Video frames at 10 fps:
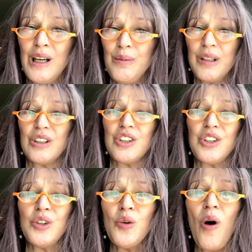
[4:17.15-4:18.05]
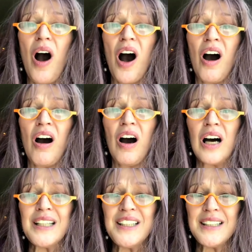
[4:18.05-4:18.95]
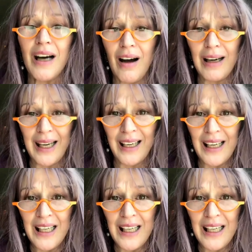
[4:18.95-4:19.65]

because you are a darling.